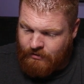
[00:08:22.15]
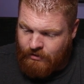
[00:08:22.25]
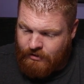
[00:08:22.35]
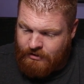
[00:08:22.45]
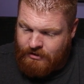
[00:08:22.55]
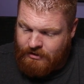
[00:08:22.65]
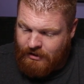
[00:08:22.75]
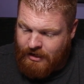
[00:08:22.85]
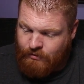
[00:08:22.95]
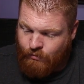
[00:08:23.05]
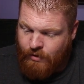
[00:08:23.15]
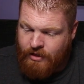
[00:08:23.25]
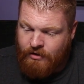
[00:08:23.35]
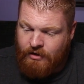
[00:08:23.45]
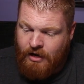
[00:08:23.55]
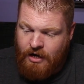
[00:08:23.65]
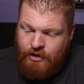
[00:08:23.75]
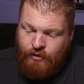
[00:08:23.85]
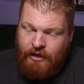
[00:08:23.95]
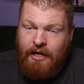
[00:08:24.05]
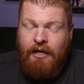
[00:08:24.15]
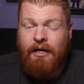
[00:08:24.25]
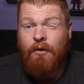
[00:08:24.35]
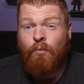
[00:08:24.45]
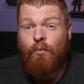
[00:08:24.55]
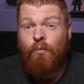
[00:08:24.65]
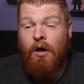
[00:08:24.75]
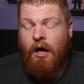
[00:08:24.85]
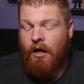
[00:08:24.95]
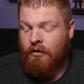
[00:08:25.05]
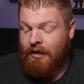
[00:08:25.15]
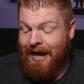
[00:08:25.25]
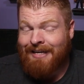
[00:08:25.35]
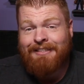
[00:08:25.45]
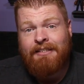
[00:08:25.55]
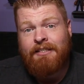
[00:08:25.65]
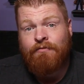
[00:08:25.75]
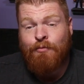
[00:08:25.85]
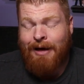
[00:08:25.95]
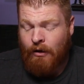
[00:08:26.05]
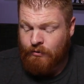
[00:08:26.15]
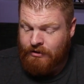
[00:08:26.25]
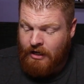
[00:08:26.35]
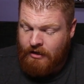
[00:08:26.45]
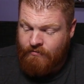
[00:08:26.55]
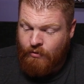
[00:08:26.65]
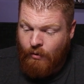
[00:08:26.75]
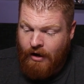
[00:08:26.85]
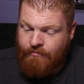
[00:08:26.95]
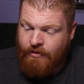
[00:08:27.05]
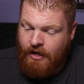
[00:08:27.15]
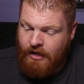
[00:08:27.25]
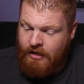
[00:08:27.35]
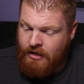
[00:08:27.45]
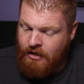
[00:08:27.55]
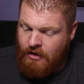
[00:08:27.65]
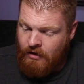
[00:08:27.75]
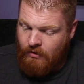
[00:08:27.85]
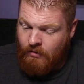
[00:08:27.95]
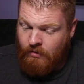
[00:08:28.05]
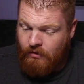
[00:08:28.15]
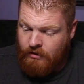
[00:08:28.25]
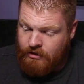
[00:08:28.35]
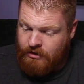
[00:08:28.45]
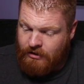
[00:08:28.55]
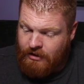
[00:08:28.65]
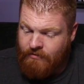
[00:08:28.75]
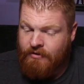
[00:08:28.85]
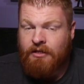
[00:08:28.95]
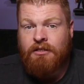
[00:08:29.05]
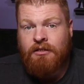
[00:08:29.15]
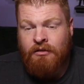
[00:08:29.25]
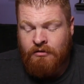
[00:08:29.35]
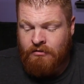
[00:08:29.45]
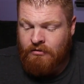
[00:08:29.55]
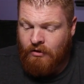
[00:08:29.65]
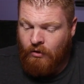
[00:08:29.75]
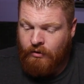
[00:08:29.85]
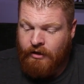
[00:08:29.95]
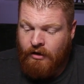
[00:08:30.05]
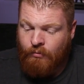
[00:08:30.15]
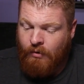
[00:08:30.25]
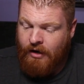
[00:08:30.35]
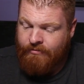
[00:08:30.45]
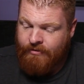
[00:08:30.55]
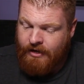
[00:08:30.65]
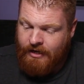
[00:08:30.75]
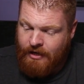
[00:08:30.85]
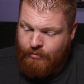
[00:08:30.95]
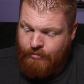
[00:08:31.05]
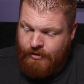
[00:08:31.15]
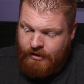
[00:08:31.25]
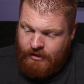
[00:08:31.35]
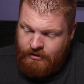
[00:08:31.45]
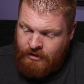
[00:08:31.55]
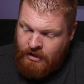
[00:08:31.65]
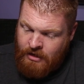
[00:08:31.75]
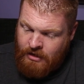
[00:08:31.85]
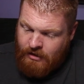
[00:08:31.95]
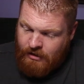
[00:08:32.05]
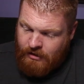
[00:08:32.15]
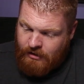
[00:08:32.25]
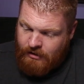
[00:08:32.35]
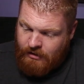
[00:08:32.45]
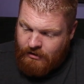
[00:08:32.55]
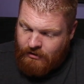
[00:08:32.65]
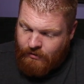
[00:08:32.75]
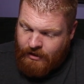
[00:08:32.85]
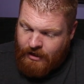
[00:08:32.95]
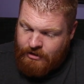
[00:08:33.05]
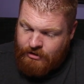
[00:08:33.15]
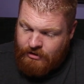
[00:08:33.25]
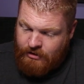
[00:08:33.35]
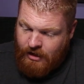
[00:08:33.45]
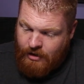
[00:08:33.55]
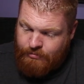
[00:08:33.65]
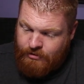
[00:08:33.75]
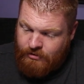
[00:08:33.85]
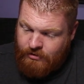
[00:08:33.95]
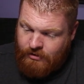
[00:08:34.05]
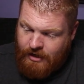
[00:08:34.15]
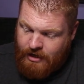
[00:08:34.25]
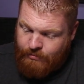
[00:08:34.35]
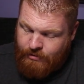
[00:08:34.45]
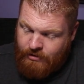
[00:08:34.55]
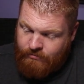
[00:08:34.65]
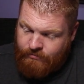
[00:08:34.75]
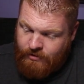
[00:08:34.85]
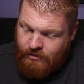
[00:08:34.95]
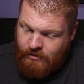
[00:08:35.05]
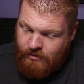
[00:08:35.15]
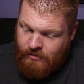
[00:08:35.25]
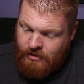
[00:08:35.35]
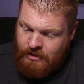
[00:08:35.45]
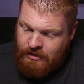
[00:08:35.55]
You can select whether or not you can access it from outside of the Wi-Fi, or just leave it only on Wi-Fi capabilities. Location is optional, app info.